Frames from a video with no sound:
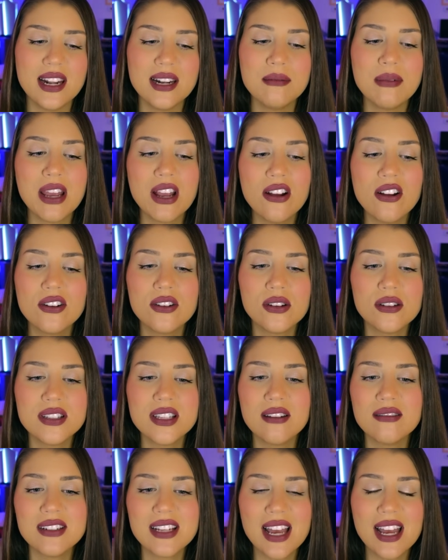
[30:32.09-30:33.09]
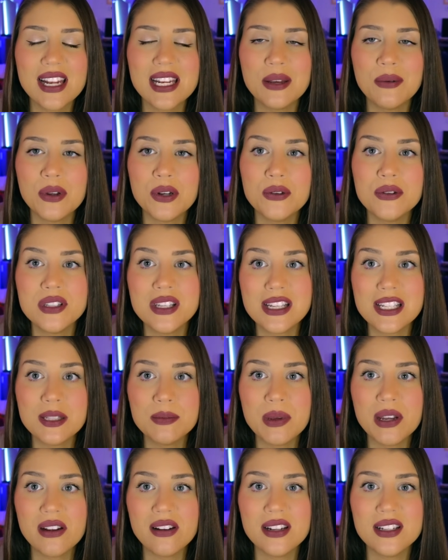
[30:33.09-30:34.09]
And my heart goes out to anyone who's
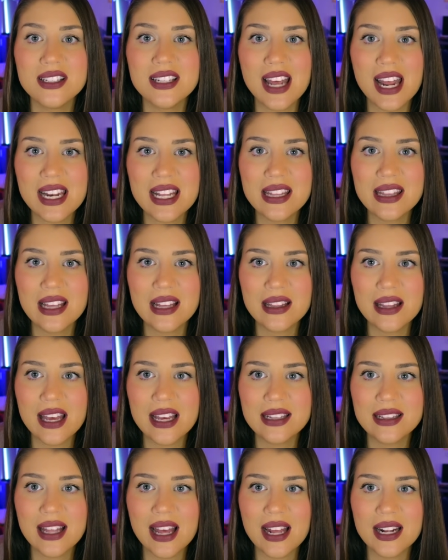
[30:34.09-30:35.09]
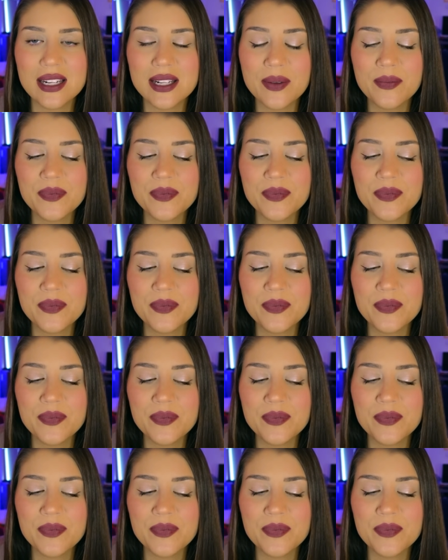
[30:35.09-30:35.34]
experienced anything like that.